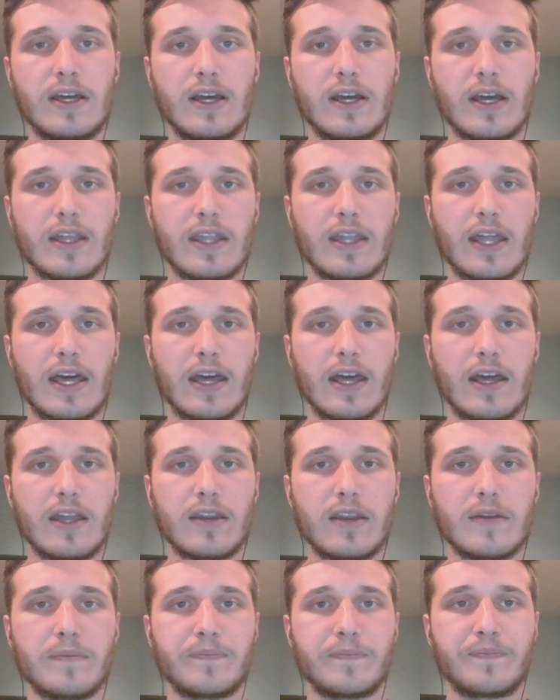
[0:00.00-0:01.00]
and
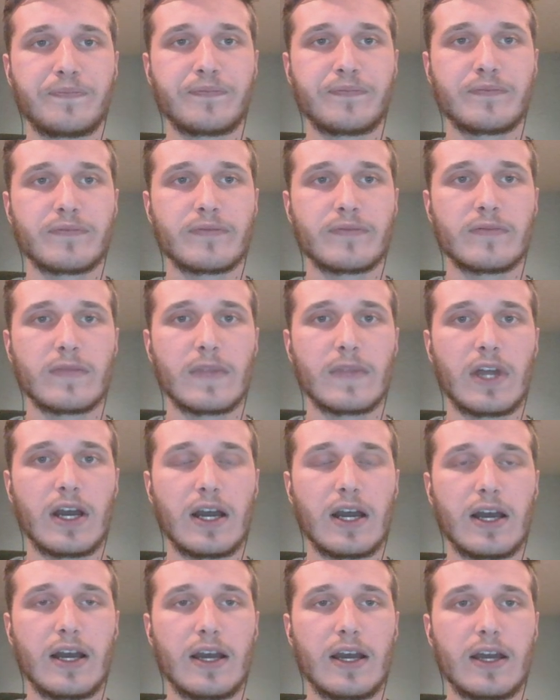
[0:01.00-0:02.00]
then
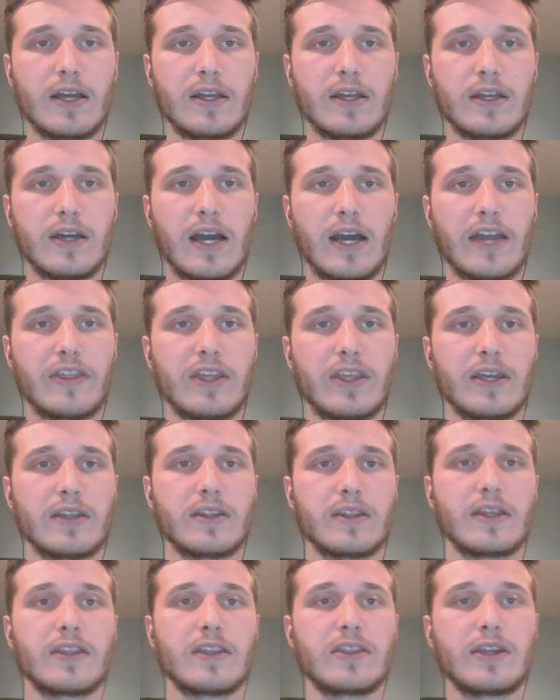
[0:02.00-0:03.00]
I think
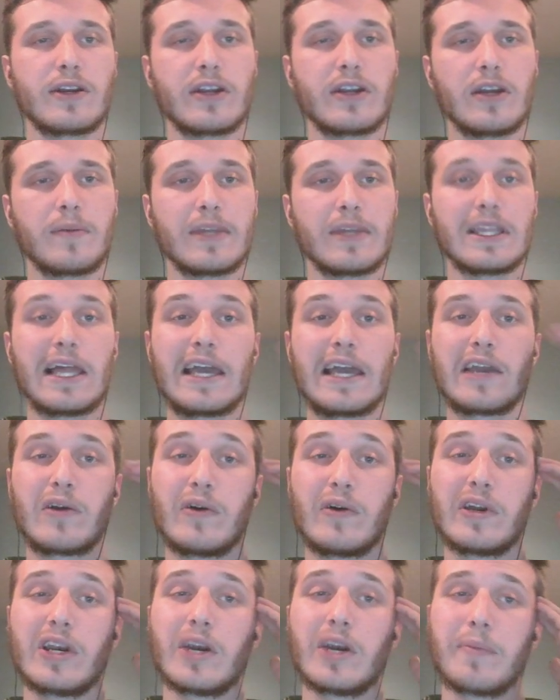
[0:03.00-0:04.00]
Ethereum and
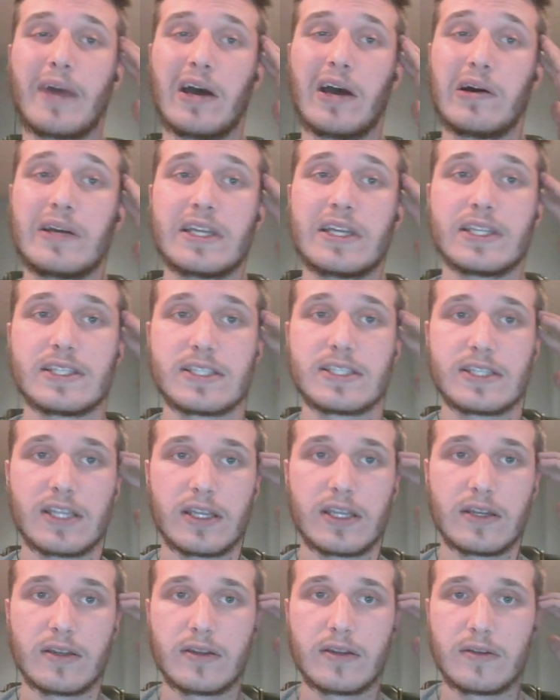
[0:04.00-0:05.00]
Litecoin are about
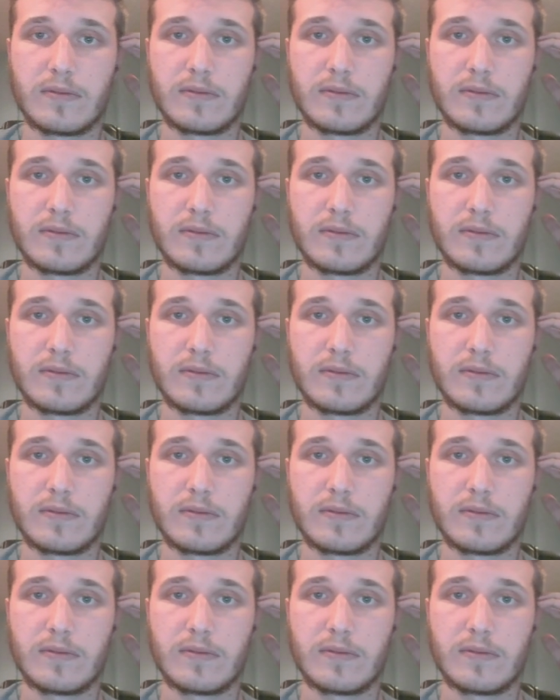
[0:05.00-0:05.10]
instant.